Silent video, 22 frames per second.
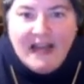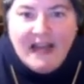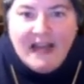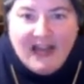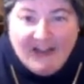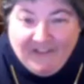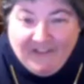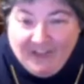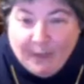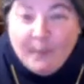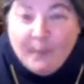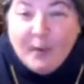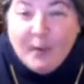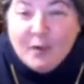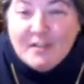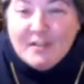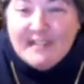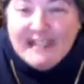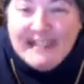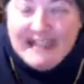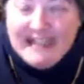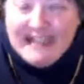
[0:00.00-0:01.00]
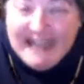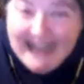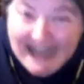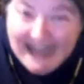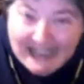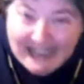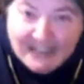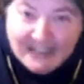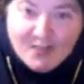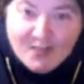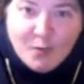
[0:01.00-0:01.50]
if the person
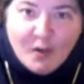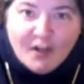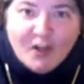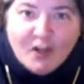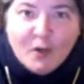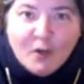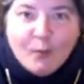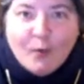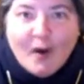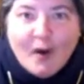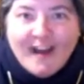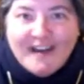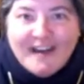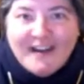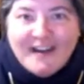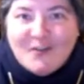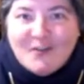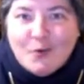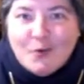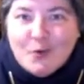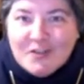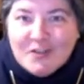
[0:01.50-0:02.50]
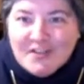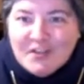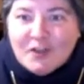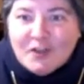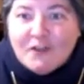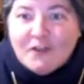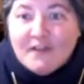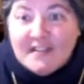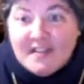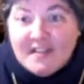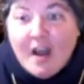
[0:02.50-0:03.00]
needs what your product or
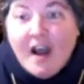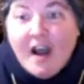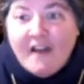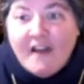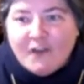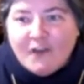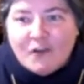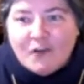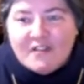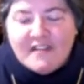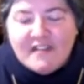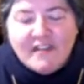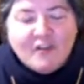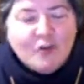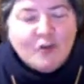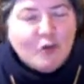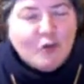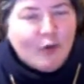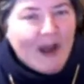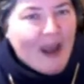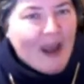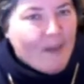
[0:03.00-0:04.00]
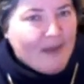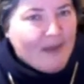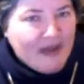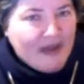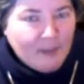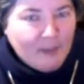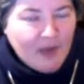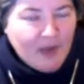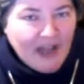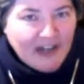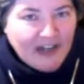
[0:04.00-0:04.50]
service offers, they'll grab it
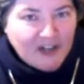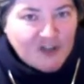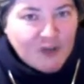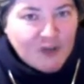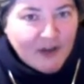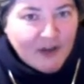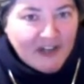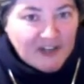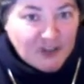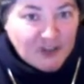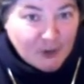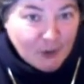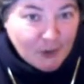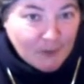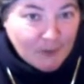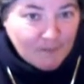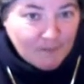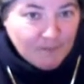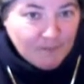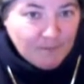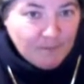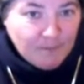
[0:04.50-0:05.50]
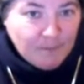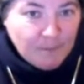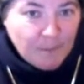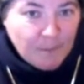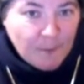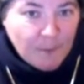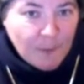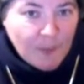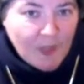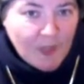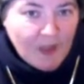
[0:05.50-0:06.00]
up like a treasure.
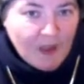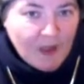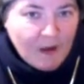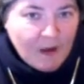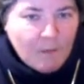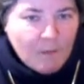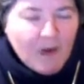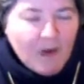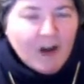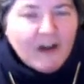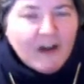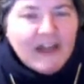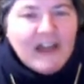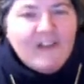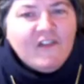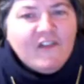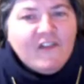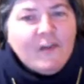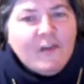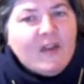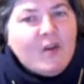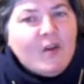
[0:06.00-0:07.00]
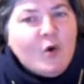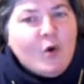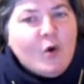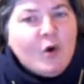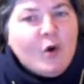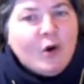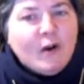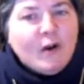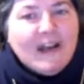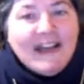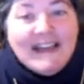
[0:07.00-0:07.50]
Marketing from the
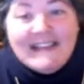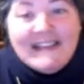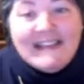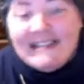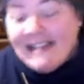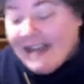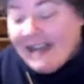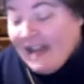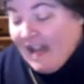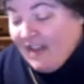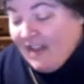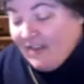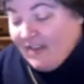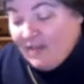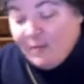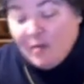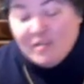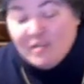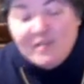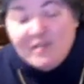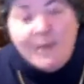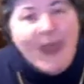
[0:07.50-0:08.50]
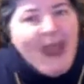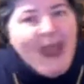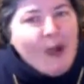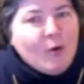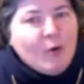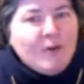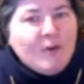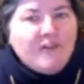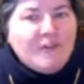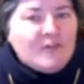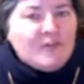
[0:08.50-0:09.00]
core is the most
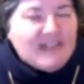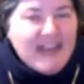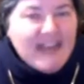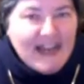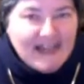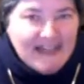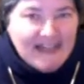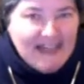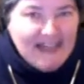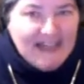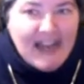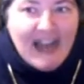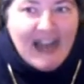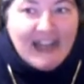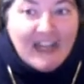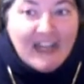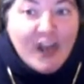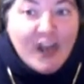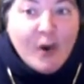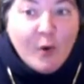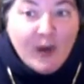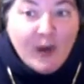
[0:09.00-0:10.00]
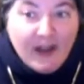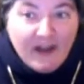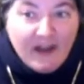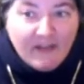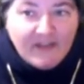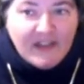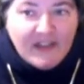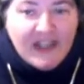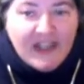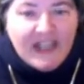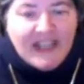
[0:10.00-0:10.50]
powerful technique I know
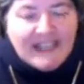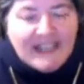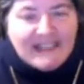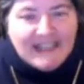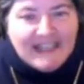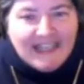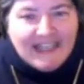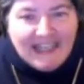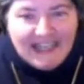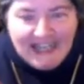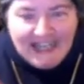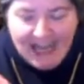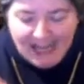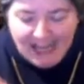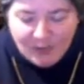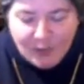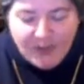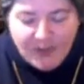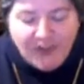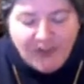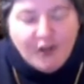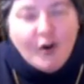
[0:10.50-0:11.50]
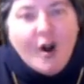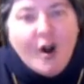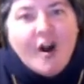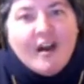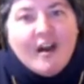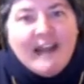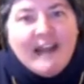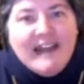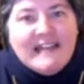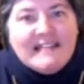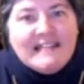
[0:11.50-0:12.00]
of to connect with your
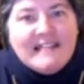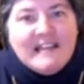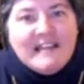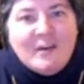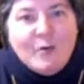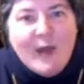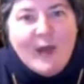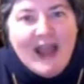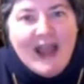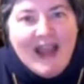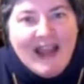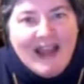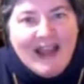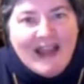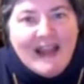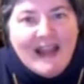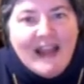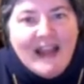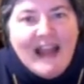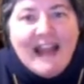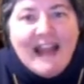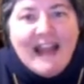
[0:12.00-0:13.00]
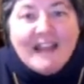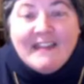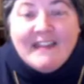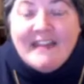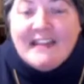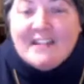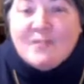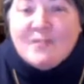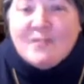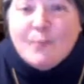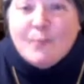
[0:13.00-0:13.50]
audience in a way
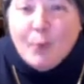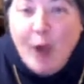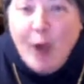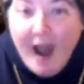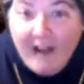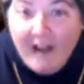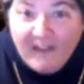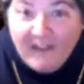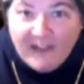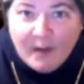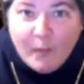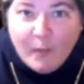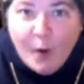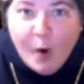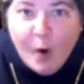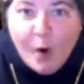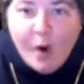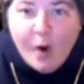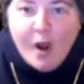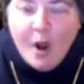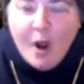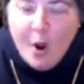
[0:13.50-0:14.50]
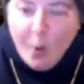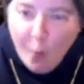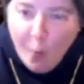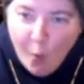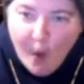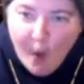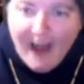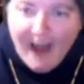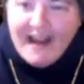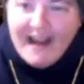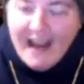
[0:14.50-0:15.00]
that is profitable
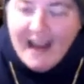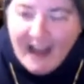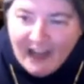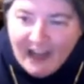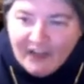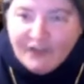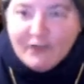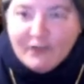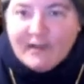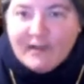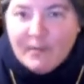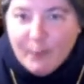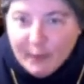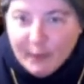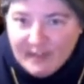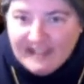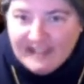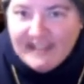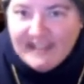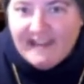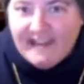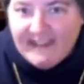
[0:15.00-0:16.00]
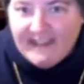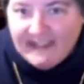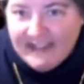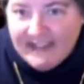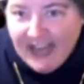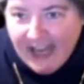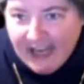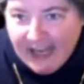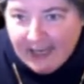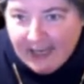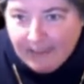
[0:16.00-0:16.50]
100% of the
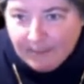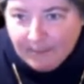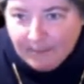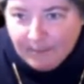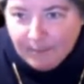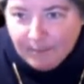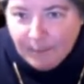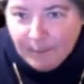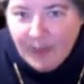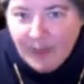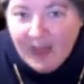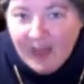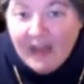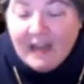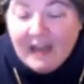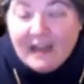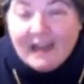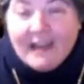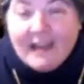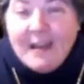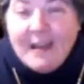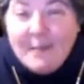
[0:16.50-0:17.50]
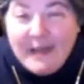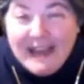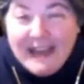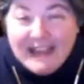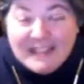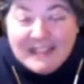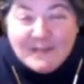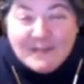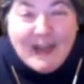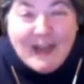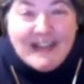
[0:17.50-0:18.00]
time. Now let me
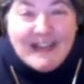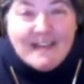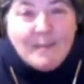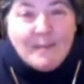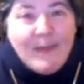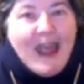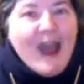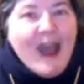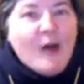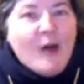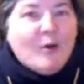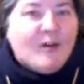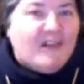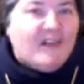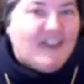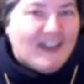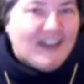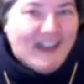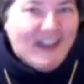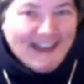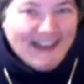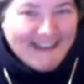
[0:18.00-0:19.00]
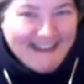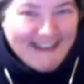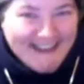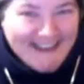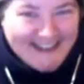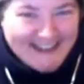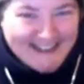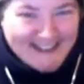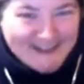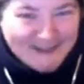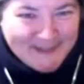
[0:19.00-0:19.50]
explain the power of it like
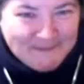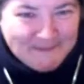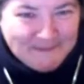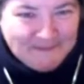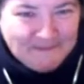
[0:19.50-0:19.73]
this.